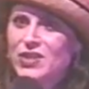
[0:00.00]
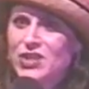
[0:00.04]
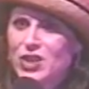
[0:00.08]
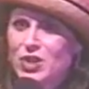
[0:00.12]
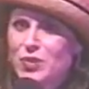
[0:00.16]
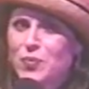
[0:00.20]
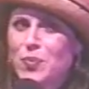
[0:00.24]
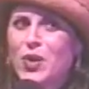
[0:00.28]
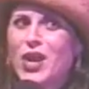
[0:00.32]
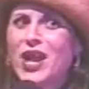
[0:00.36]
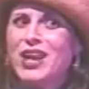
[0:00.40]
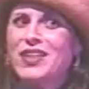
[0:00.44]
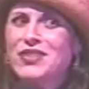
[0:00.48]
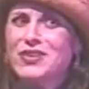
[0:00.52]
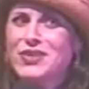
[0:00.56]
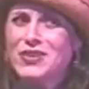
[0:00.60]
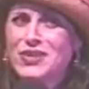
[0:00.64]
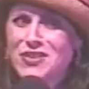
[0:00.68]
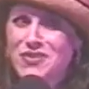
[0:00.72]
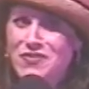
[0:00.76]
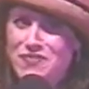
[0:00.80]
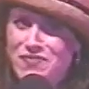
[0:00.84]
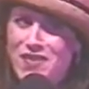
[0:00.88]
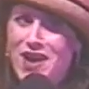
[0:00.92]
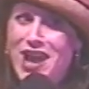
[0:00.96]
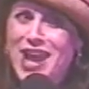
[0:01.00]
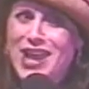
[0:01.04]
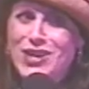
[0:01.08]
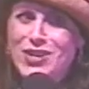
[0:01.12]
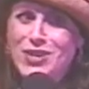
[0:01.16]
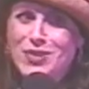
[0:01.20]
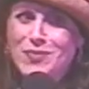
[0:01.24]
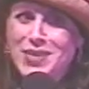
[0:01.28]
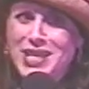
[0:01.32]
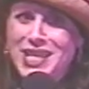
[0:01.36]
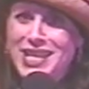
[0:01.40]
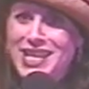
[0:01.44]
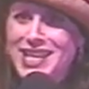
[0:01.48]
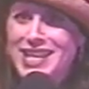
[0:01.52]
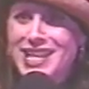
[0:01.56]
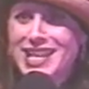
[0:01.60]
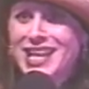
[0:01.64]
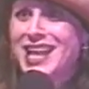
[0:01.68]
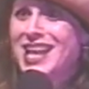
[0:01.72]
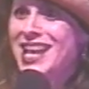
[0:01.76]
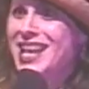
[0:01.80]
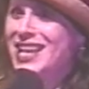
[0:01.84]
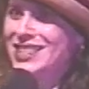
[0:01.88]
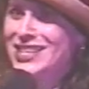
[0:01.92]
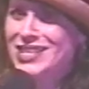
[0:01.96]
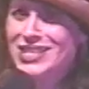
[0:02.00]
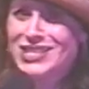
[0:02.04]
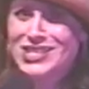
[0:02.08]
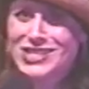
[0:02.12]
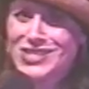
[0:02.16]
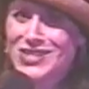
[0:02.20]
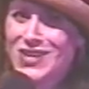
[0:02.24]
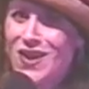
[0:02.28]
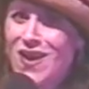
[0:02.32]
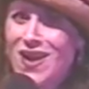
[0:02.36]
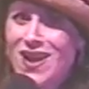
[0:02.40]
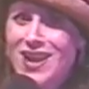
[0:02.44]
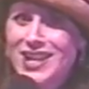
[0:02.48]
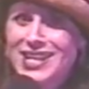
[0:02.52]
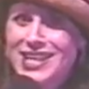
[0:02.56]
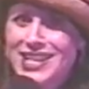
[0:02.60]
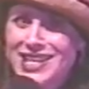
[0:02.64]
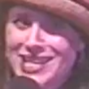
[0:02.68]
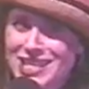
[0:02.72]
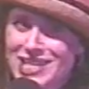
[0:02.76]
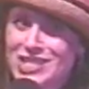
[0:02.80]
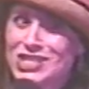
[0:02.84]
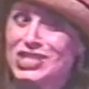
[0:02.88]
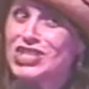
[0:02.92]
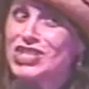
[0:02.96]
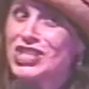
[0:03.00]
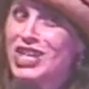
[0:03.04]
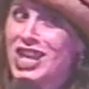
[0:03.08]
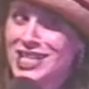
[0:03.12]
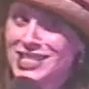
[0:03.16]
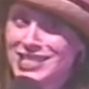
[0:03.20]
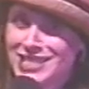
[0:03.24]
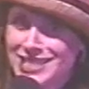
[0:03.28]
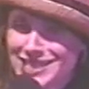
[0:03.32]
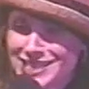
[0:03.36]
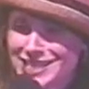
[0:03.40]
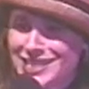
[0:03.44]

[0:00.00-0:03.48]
your brother to fire me. This song is just a